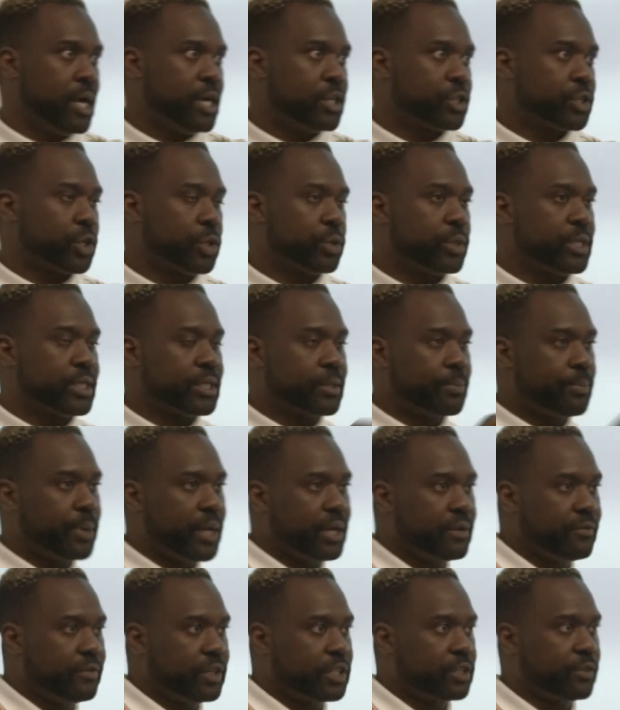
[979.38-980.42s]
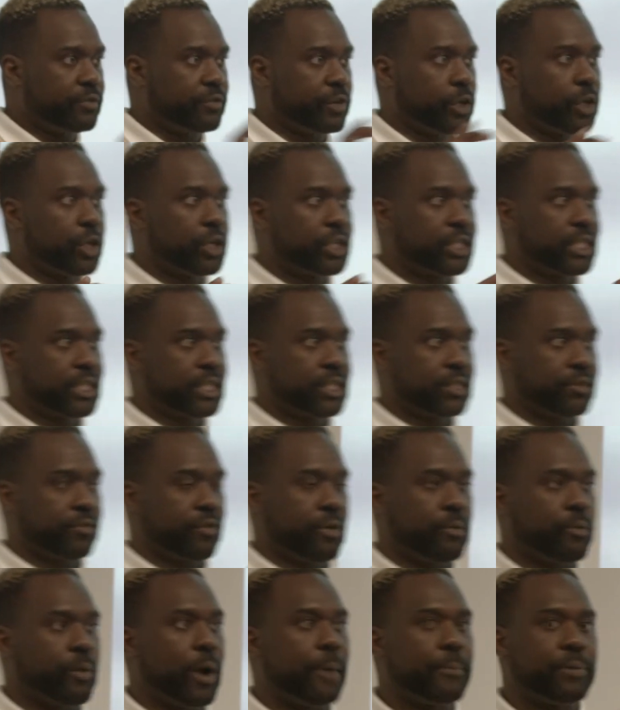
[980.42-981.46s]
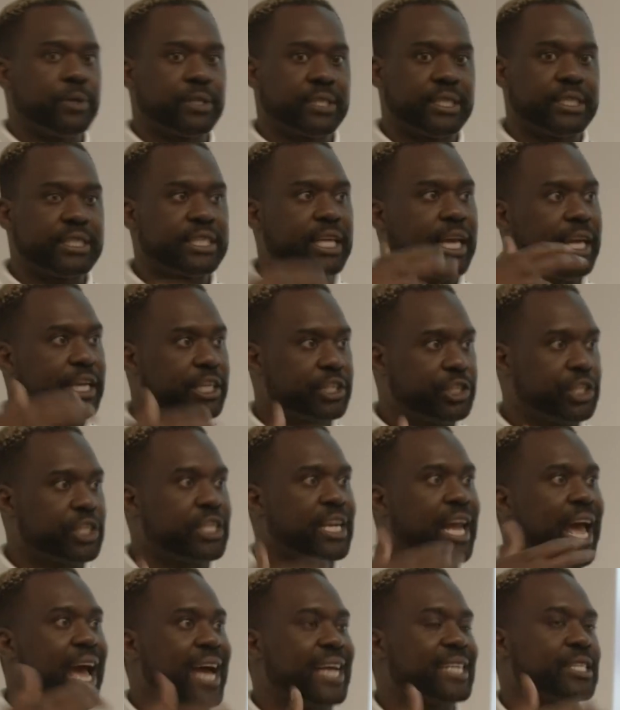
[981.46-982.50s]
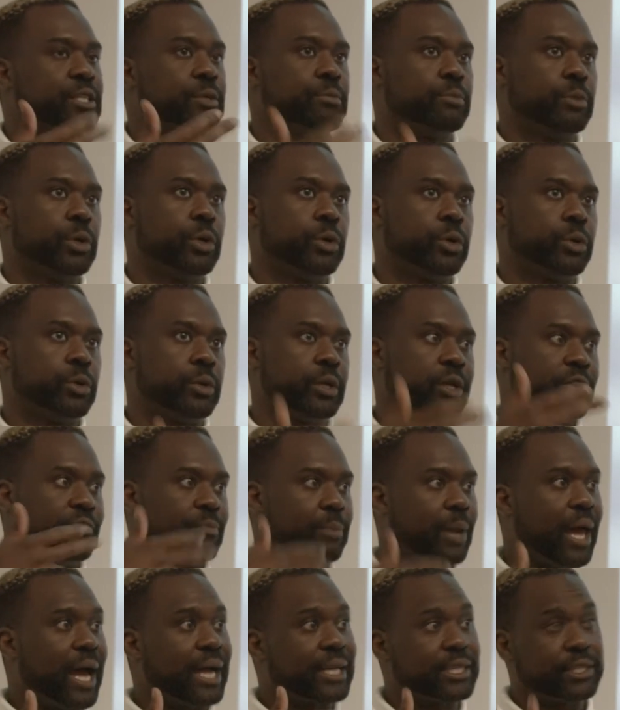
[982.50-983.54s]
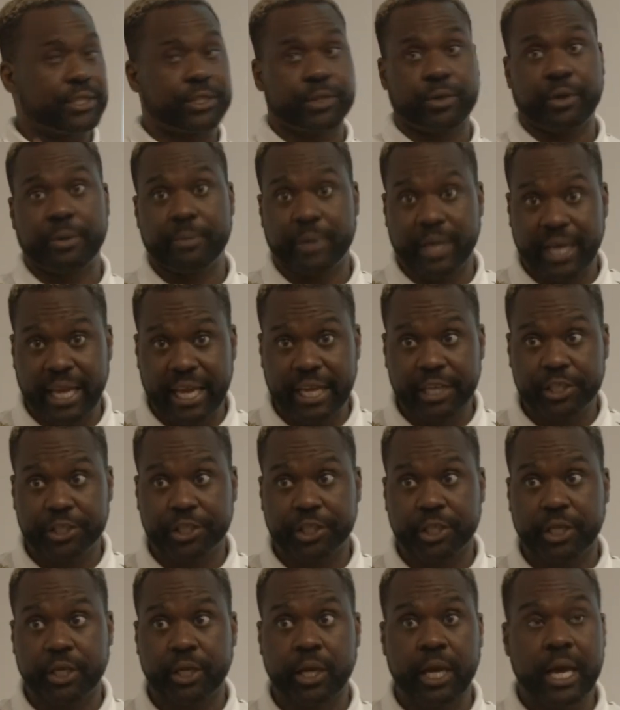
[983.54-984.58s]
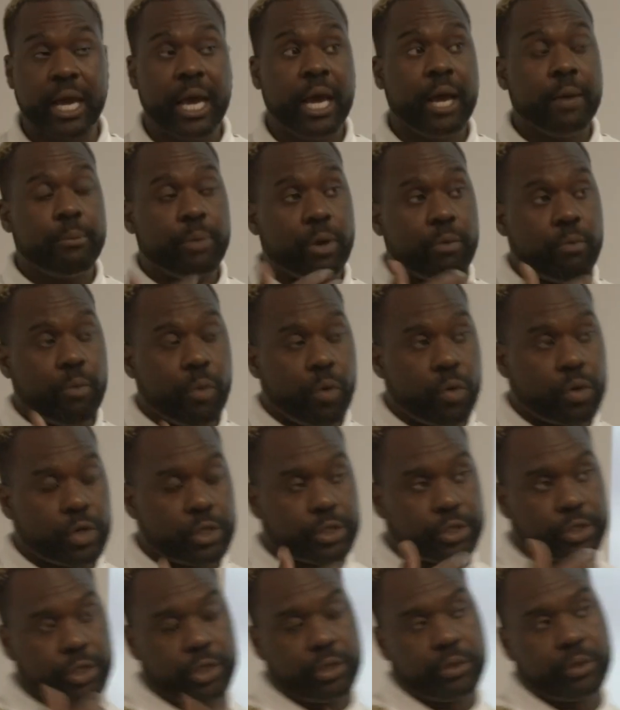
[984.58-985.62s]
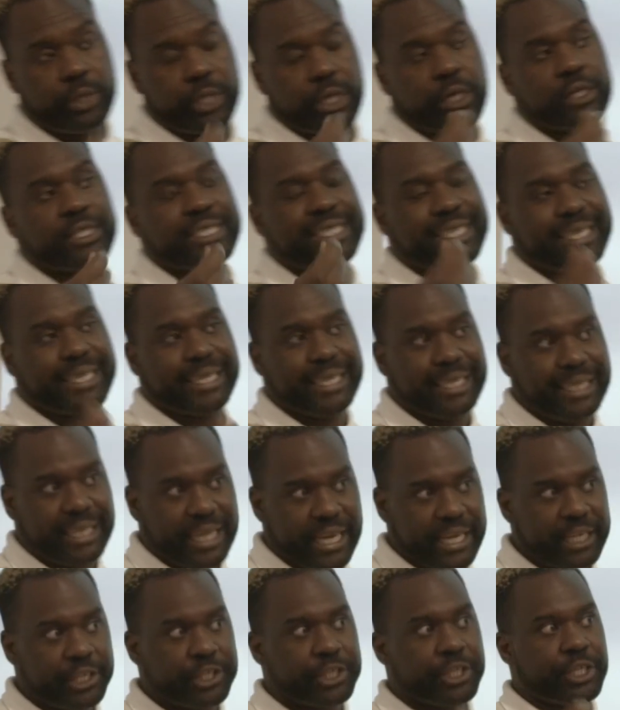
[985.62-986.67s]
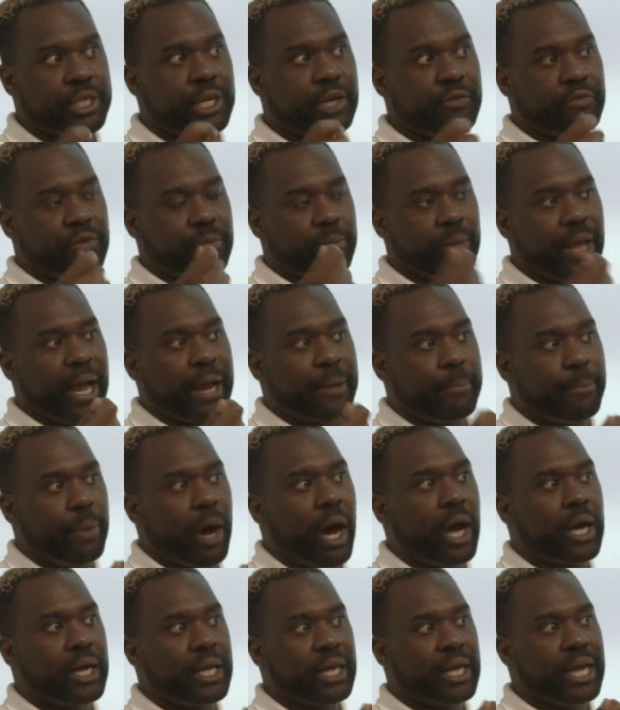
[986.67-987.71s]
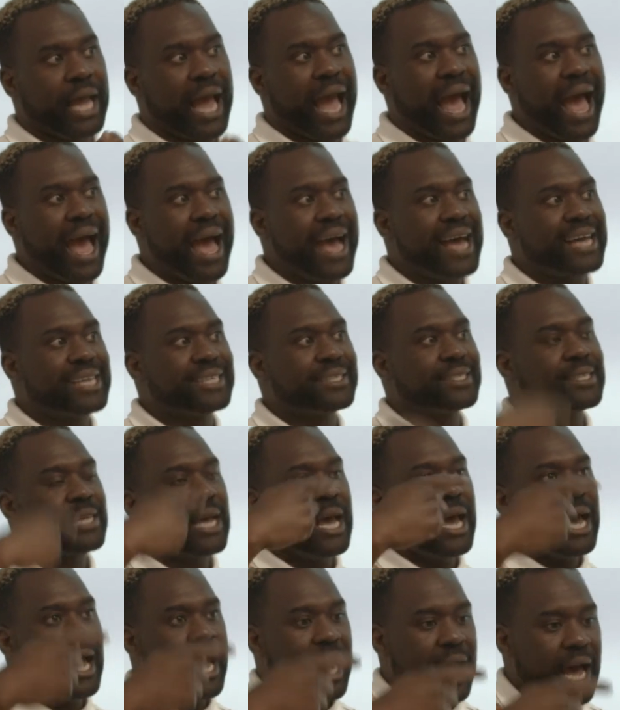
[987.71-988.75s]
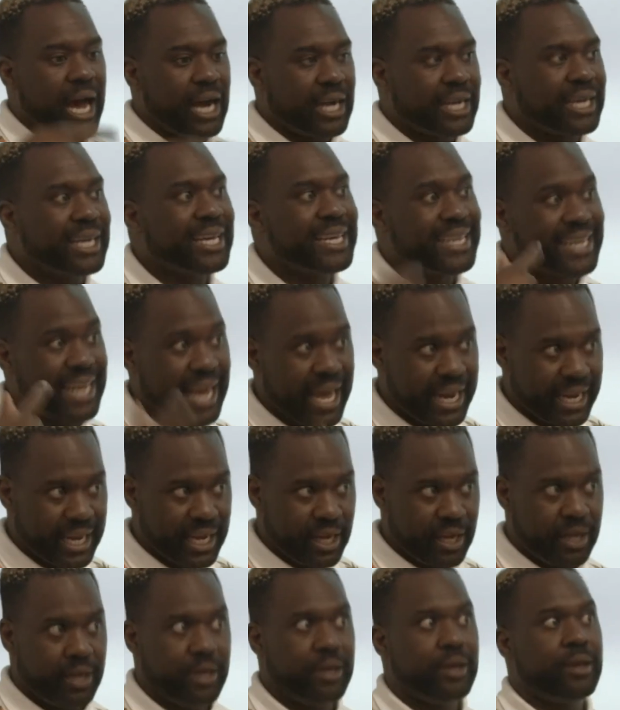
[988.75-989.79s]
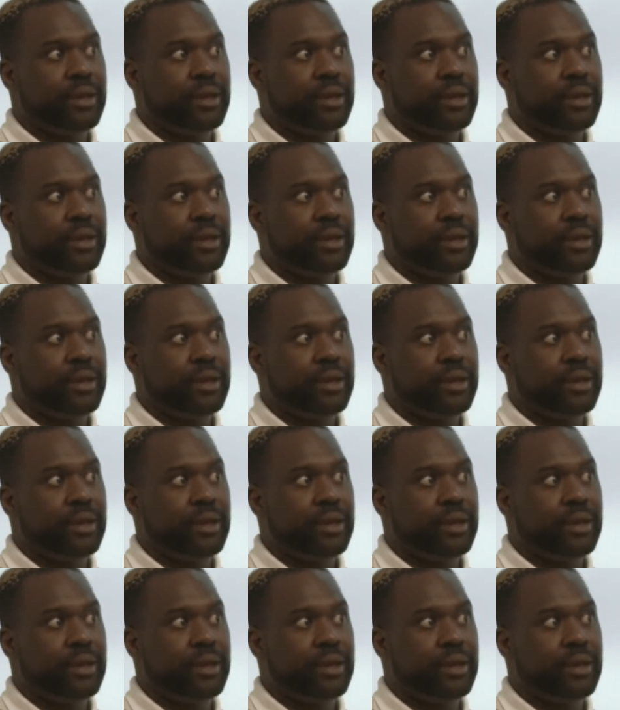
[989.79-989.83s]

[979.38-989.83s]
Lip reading: So it's a bit of a divergence from representation as a mode of black discrimination, but more so an articulation of the black body as a kinetic